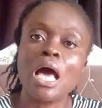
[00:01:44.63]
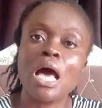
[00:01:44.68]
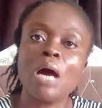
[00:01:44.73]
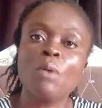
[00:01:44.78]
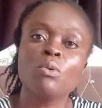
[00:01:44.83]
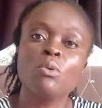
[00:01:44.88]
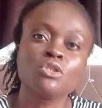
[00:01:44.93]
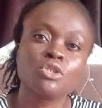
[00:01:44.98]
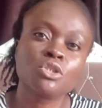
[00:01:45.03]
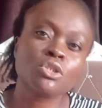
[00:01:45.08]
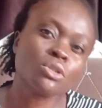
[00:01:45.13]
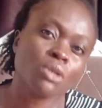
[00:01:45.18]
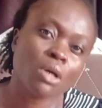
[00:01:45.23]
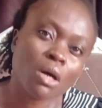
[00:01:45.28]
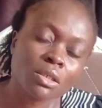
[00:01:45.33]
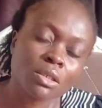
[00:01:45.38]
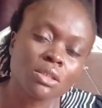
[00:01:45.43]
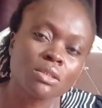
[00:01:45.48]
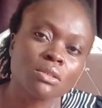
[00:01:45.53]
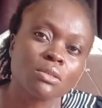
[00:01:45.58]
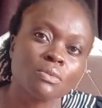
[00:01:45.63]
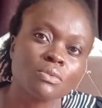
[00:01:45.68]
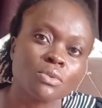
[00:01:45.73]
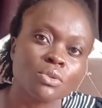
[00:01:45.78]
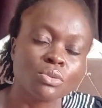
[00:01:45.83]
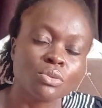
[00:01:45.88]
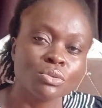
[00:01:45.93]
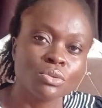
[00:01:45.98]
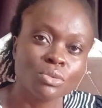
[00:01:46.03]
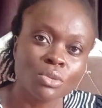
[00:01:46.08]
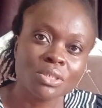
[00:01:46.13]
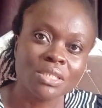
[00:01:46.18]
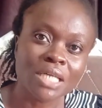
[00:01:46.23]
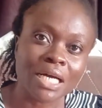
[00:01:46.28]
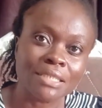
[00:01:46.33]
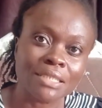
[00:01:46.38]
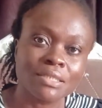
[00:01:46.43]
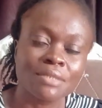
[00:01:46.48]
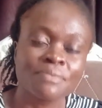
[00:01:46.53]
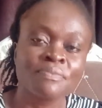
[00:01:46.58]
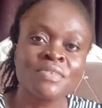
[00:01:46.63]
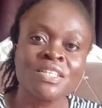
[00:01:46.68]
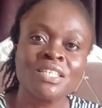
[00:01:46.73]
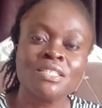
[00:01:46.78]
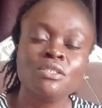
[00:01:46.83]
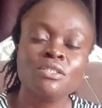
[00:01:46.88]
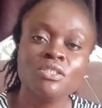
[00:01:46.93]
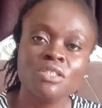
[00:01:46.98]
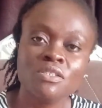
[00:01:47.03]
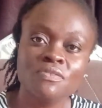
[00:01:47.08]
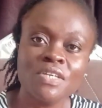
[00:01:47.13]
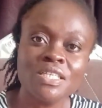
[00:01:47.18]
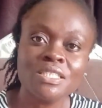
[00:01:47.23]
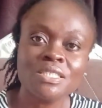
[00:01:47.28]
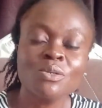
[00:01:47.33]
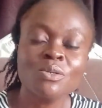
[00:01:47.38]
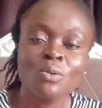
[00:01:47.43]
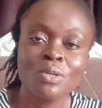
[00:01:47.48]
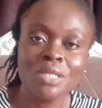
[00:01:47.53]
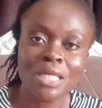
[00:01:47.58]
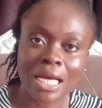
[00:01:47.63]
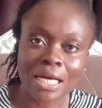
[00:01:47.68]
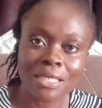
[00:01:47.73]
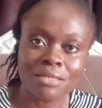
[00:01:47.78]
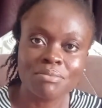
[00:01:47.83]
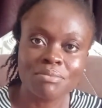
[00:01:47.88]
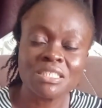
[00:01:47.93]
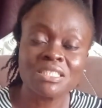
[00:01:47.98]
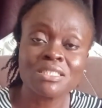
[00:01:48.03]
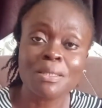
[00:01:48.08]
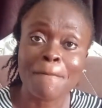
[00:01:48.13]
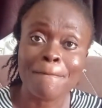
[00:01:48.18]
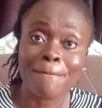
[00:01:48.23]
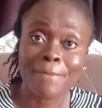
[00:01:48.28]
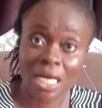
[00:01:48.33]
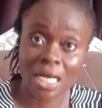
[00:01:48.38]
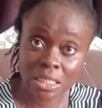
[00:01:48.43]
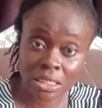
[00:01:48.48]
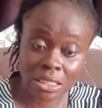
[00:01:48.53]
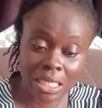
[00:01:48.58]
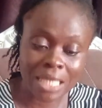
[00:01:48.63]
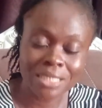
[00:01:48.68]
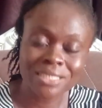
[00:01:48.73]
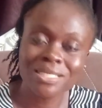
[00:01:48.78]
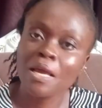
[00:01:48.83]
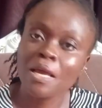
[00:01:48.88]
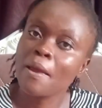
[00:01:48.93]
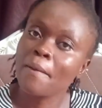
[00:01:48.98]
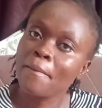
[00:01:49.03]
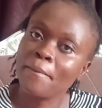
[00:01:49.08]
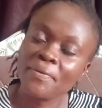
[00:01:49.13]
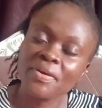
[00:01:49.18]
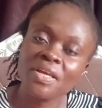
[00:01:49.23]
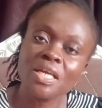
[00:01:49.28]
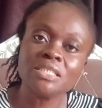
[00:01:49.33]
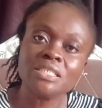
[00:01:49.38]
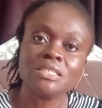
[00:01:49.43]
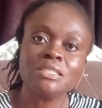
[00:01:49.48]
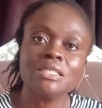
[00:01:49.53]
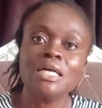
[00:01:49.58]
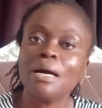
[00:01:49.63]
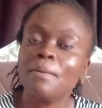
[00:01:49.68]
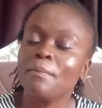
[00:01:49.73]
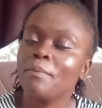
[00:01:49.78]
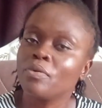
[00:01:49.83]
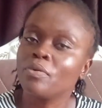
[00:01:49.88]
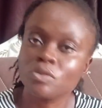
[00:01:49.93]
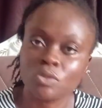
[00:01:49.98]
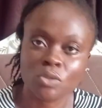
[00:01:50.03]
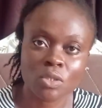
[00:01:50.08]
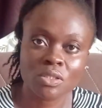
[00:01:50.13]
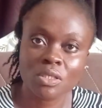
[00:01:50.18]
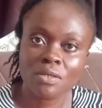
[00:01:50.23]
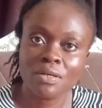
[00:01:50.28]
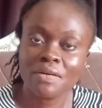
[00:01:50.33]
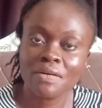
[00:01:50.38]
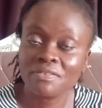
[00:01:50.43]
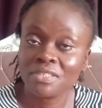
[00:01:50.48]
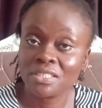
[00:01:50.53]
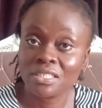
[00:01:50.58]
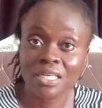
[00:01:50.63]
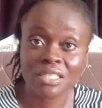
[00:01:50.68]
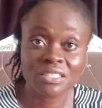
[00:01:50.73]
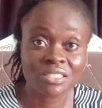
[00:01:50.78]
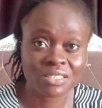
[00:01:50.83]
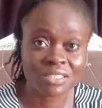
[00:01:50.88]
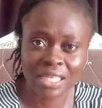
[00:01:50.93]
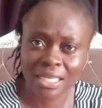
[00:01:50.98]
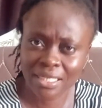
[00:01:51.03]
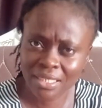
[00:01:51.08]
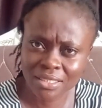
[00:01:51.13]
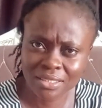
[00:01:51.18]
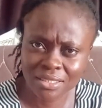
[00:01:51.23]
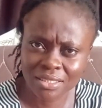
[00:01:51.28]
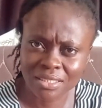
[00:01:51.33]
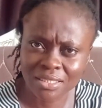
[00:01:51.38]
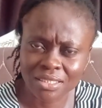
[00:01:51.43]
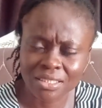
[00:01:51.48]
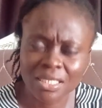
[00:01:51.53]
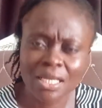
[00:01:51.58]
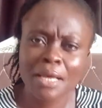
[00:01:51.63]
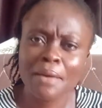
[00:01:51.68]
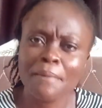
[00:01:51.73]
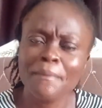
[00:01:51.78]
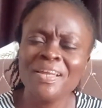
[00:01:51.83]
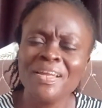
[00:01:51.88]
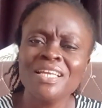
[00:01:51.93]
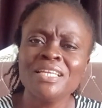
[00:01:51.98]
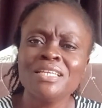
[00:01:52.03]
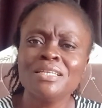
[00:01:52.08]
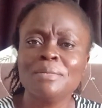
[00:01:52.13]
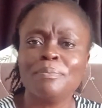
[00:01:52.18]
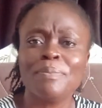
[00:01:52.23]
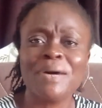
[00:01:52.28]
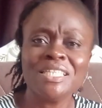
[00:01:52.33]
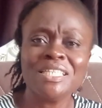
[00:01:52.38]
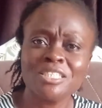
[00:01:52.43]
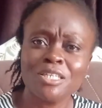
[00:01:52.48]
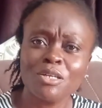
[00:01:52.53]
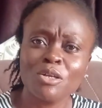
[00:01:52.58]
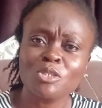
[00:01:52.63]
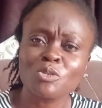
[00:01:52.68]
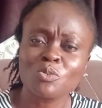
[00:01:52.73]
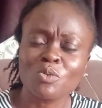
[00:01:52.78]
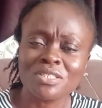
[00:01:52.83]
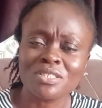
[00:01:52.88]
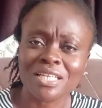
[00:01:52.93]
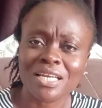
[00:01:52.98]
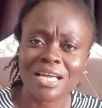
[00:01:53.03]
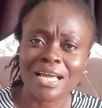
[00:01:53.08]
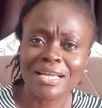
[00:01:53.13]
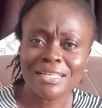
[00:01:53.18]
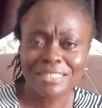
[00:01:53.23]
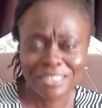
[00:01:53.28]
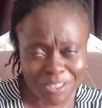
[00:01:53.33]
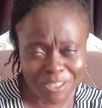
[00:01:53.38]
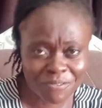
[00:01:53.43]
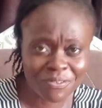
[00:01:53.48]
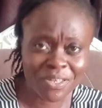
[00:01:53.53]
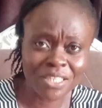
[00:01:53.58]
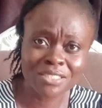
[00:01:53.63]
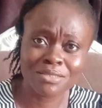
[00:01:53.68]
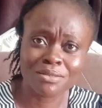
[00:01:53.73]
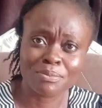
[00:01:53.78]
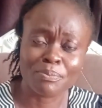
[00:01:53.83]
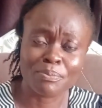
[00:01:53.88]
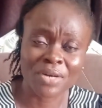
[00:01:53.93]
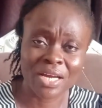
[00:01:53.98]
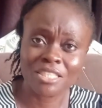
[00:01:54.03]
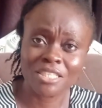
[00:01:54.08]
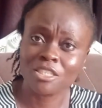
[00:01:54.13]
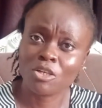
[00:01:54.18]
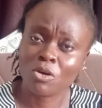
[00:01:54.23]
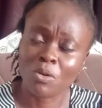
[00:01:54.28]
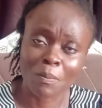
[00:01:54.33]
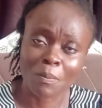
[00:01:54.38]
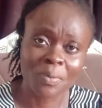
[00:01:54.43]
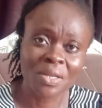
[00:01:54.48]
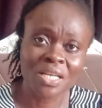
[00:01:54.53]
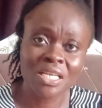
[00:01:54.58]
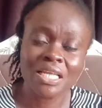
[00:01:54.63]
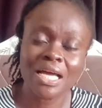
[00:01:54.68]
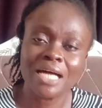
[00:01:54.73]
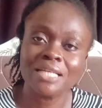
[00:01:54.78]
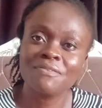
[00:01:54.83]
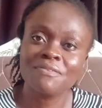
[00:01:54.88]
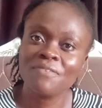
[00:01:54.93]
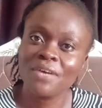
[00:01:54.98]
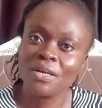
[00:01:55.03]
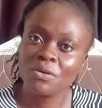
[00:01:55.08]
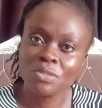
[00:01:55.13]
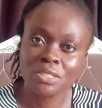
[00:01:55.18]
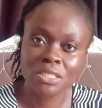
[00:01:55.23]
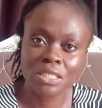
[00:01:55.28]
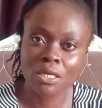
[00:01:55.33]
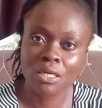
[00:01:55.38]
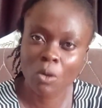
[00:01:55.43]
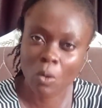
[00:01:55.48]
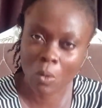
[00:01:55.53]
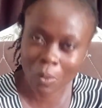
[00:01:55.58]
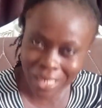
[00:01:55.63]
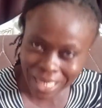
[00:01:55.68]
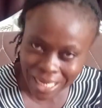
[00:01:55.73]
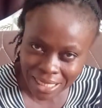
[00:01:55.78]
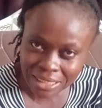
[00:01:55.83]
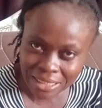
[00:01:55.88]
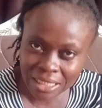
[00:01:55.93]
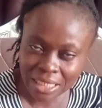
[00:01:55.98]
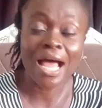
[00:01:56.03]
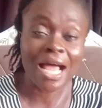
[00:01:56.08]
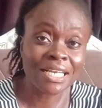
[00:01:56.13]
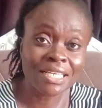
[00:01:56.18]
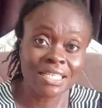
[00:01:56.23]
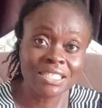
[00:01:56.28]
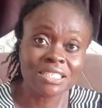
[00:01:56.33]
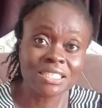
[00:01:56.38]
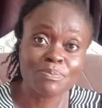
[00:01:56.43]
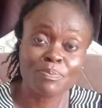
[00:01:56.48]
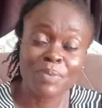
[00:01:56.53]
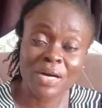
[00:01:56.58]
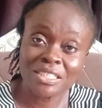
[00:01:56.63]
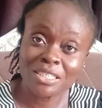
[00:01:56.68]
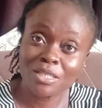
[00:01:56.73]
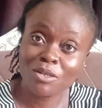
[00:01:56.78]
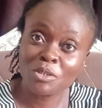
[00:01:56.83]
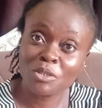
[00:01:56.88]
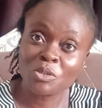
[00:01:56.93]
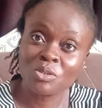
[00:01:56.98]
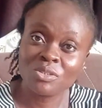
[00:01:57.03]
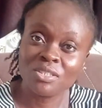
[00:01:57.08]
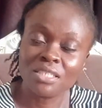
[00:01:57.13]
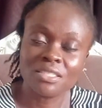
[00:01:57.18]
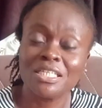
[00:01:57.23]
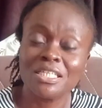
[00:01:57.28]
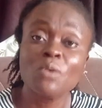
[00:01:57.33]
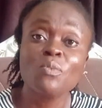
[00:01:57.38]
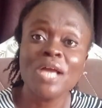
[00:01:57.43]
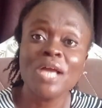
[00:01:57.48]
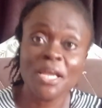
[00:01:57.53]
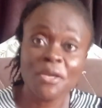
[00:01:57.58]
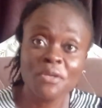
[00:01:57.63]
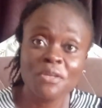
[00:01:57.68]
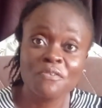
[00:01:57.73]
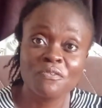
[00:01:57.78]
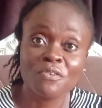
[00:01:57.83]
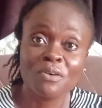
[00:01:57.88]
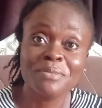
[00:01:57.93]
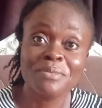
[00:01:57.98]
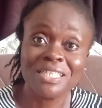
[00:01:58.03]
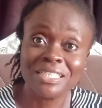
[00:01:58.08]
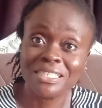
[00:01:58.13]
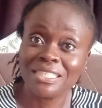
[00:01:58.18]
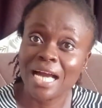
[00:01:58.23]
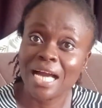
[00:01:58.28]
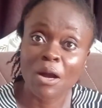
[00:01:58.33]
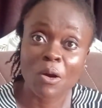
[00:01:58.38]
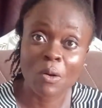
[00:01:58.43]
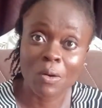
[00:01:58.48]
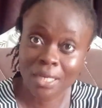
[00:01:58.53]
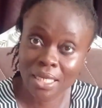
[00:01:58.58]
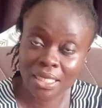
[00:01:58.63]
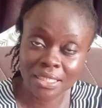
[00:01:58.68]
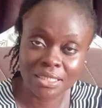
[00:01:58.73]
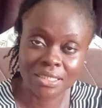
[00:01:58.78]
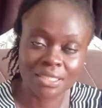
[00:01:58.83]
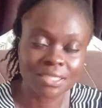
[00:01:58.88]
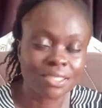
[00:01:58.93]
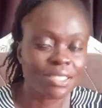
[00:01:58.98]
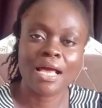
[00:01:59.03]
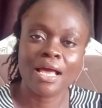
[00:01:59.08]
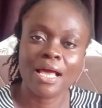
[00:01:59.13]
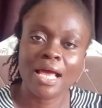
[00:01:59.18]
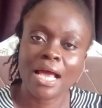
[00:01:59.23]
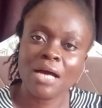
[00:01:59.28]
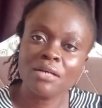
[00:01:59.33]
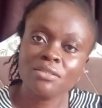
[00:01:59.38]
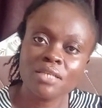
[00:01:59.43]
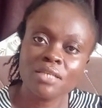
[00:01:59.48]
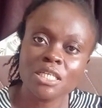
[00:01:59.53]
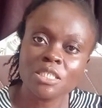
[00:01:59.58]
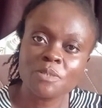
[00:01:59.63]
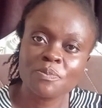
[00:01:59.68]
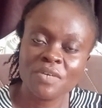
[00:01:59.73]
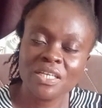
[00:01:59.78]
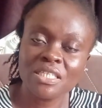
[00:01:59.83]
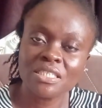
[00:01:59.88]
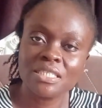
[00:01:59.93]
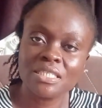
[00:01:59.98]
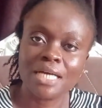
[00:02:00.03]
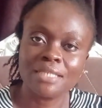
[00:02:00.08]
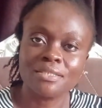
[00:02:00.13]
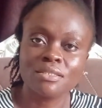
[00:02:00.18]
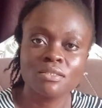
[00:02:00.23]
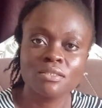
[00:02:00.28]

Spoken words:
I was shocked to know that the university only admits masters, PhD and postdoctoral research scientists, meaning the bachelor's was a different branch completely at Ferguson College, and these bachelor students, they wear uniform in their colleges. I also experienced that